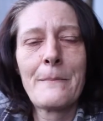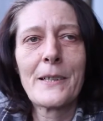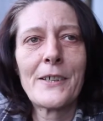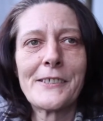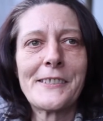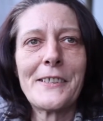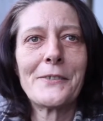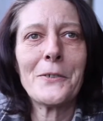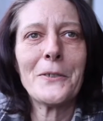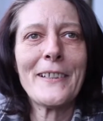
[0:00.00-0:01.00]
Because you're
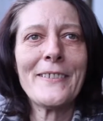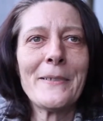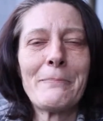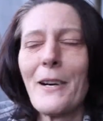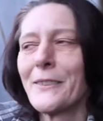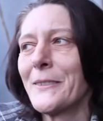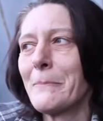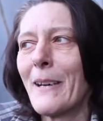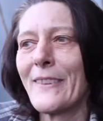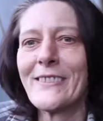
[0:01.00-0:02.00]
all in the, pardon the
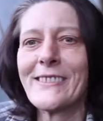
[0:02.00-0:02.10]
pun,